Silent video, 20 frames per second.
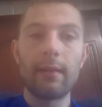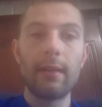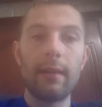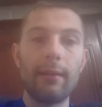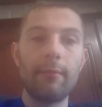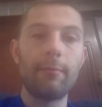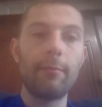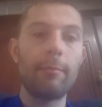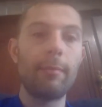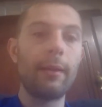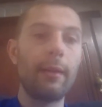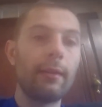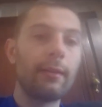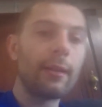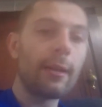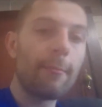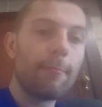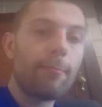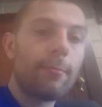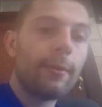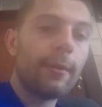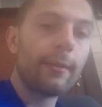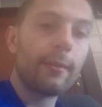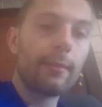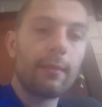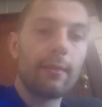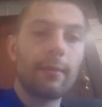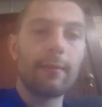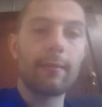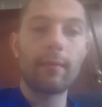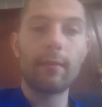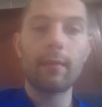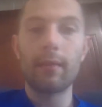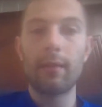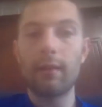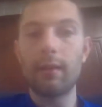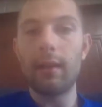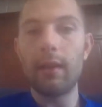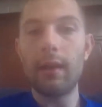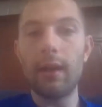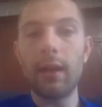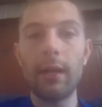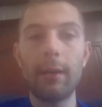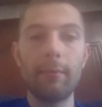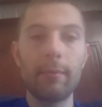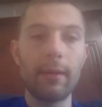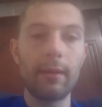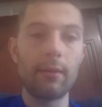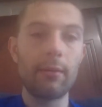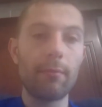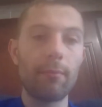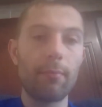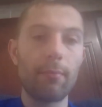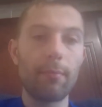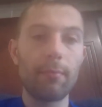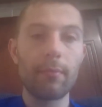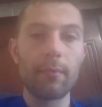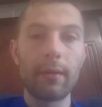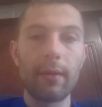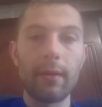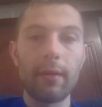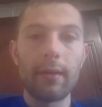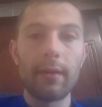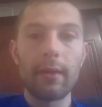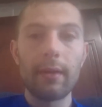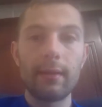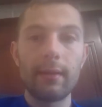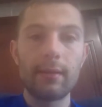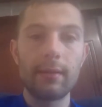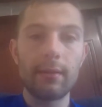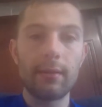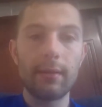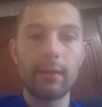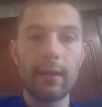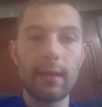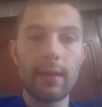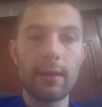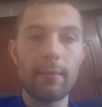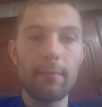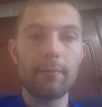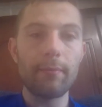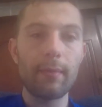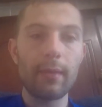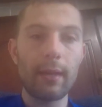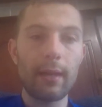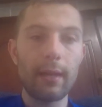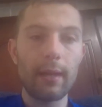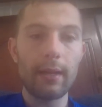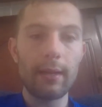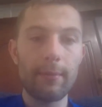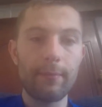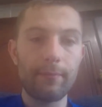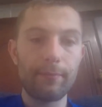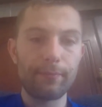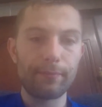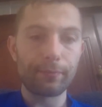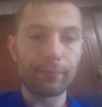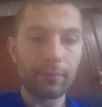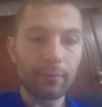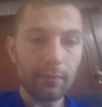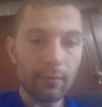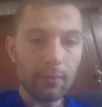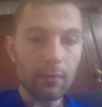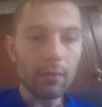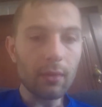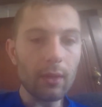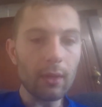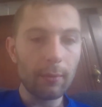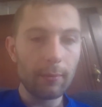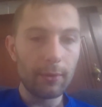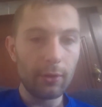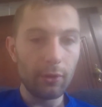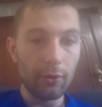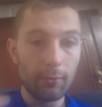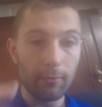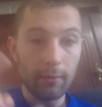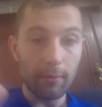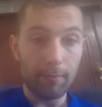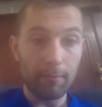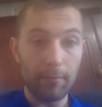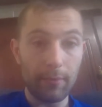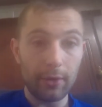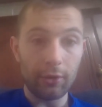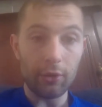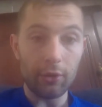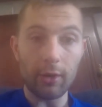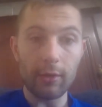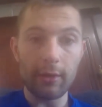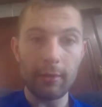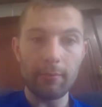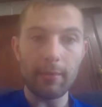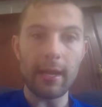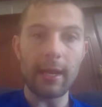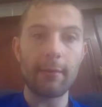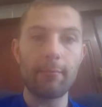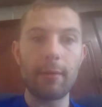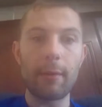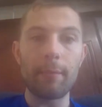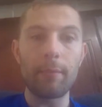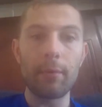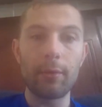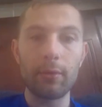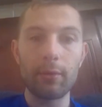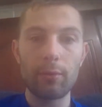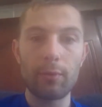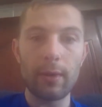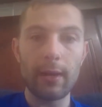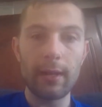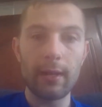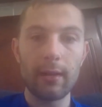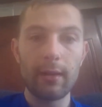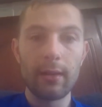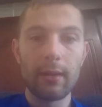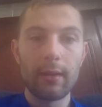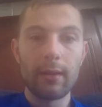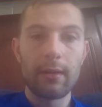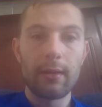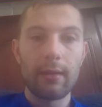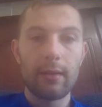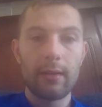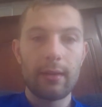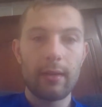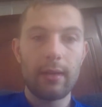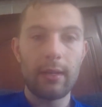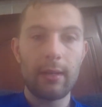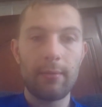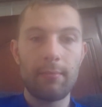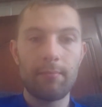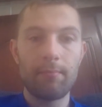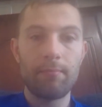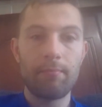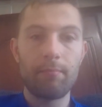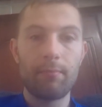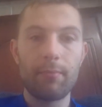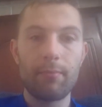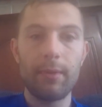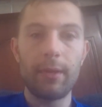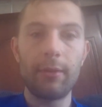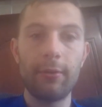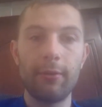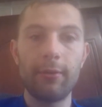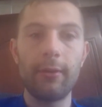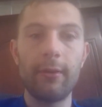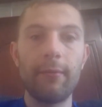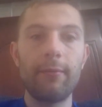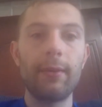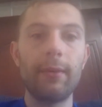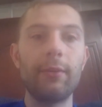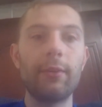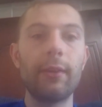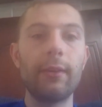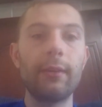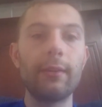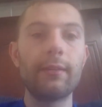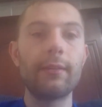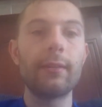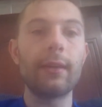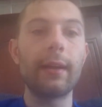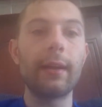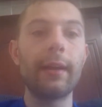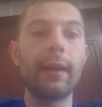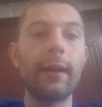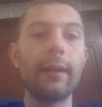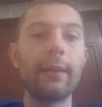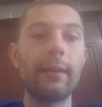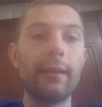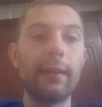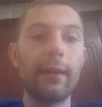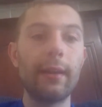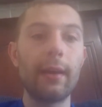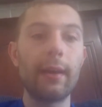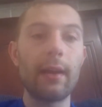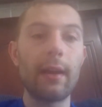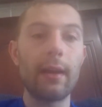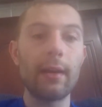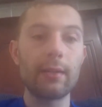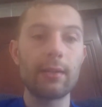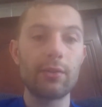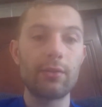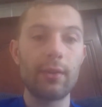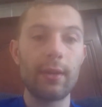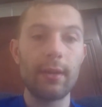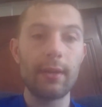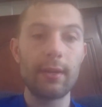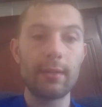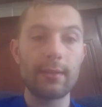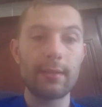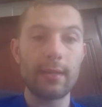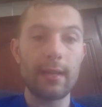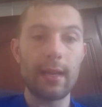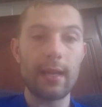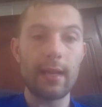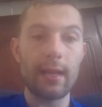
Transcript: It would be a temperate climate. So, yeah, be doing a video on the black bamboo as well. Be doing a video on the Cyathea australis.